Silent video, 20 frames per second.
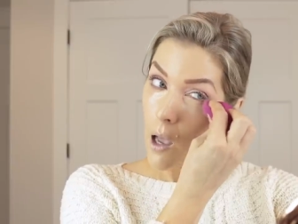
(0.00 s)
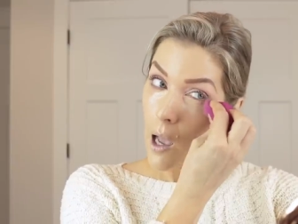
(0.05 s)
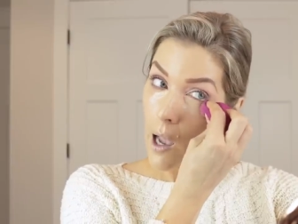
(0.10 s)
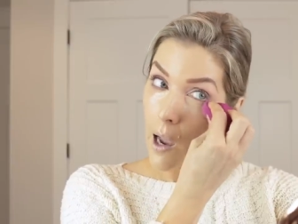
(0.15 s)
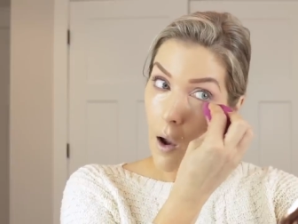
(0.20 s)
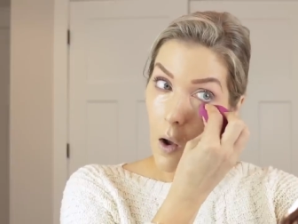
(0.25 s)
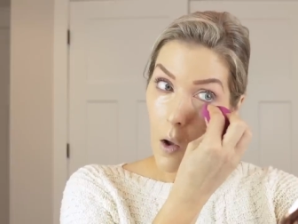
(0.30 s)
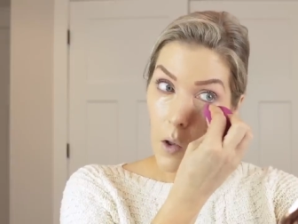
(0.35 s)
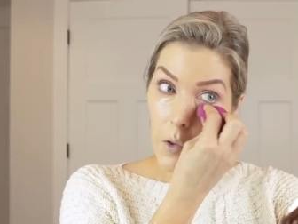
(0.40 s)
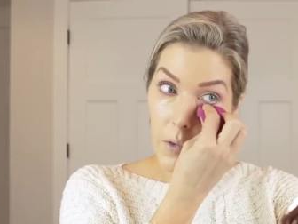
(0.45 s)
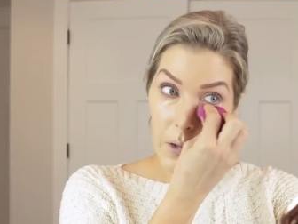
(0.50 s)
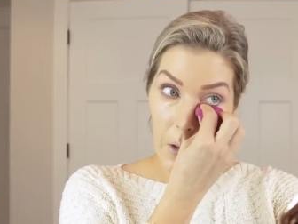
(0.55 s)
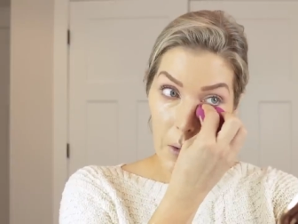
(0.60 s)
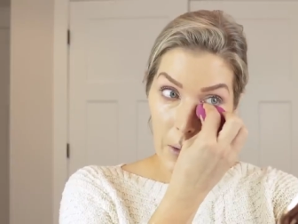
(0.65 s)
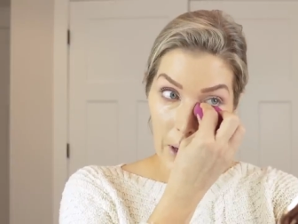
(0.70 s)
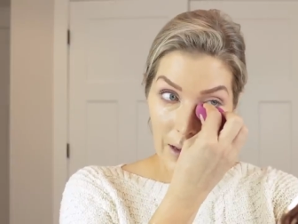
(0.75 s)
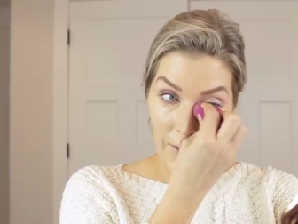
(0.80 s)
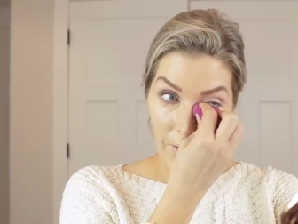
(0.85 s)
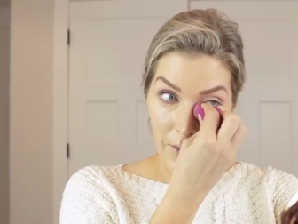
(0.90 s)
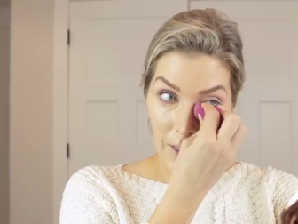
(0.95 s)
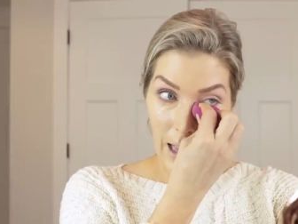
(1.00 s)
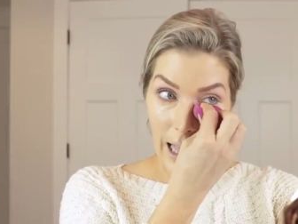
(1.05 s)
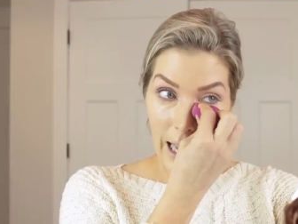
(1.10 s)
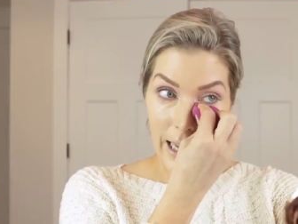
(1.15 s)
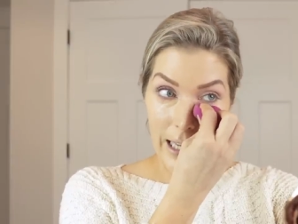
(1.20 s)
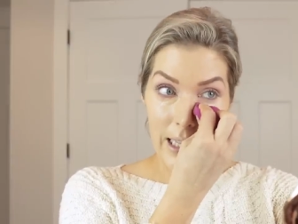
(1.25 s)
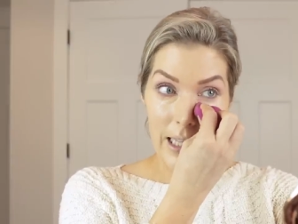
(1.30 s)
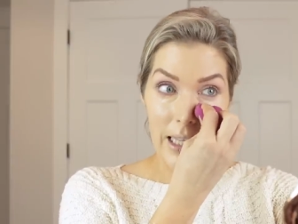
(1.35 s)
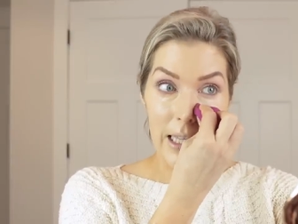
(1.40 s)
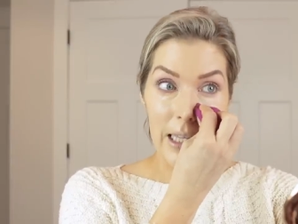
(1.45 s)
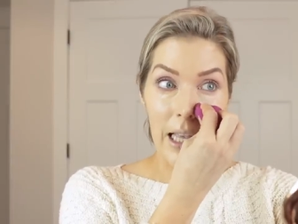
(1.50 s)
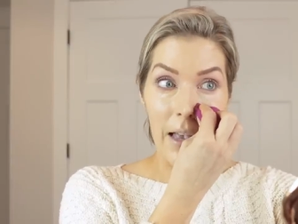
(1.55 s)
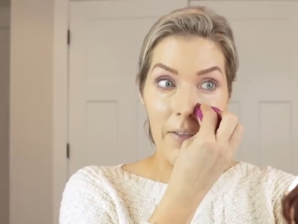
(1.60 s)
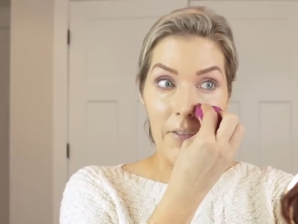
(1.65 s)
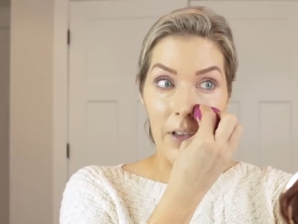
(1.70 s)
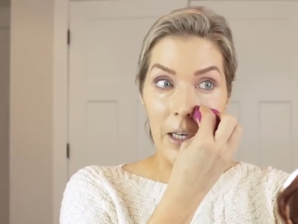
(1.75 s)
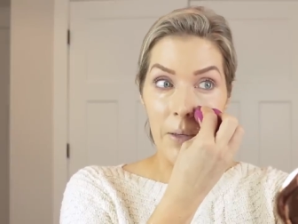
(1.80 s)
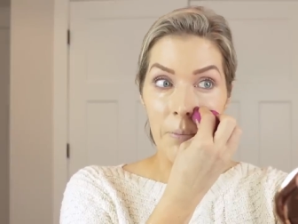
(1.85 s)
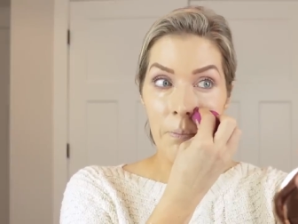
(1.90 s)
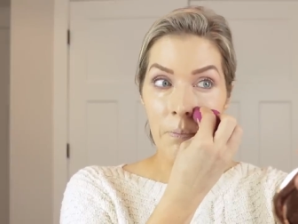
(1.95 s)
I also have Light
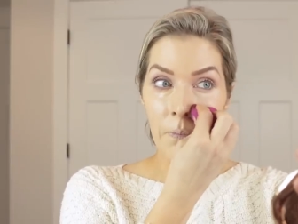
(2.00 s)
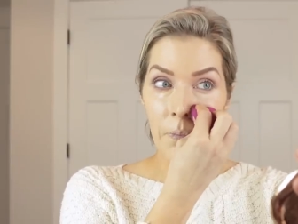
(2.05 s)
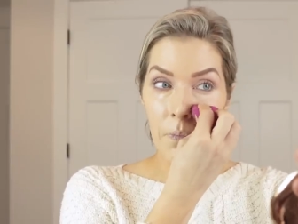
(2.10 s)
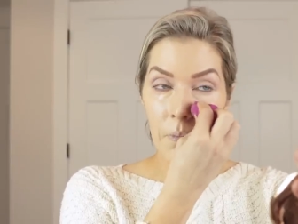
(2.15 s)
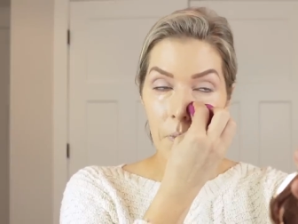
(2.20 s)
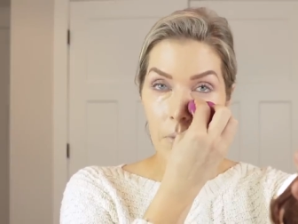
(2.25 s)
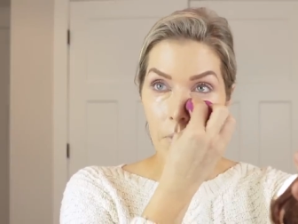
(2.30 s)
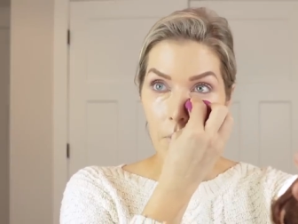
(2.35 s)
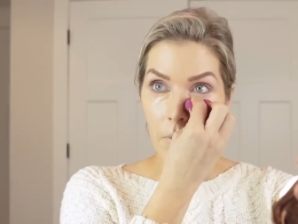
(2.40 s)
7,